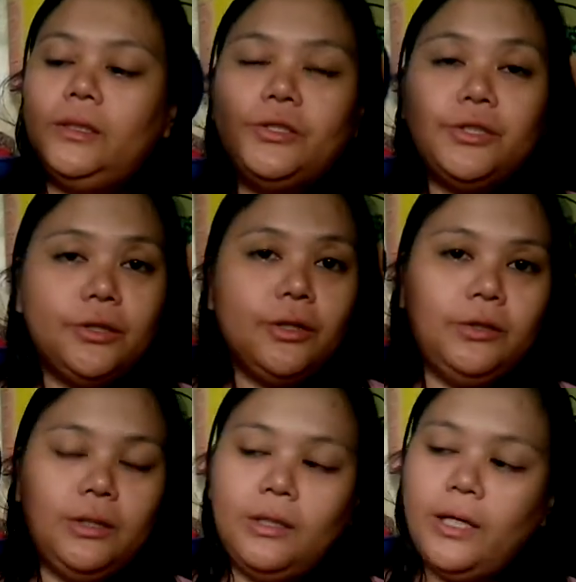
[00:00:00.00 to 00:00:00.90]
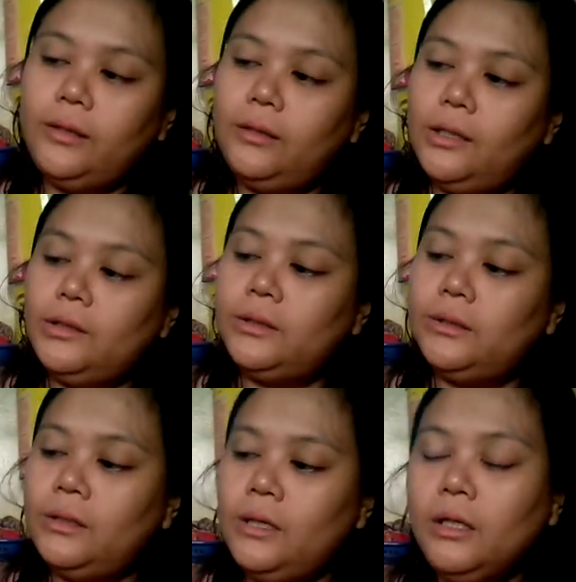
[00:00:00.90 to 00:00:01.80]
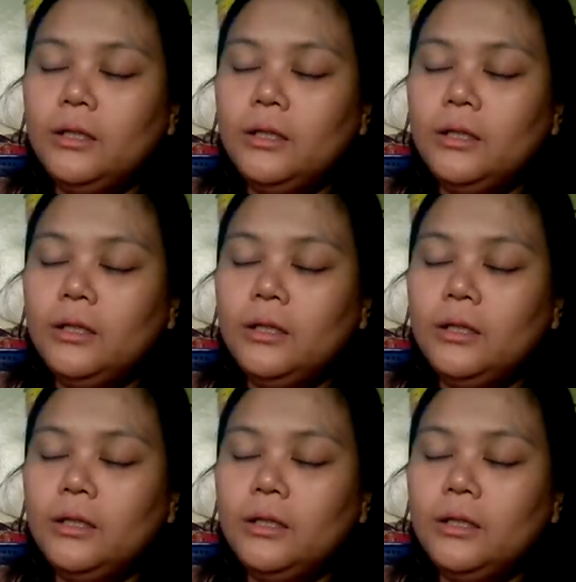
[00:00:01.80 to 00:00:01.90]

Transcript: But it turned out like this.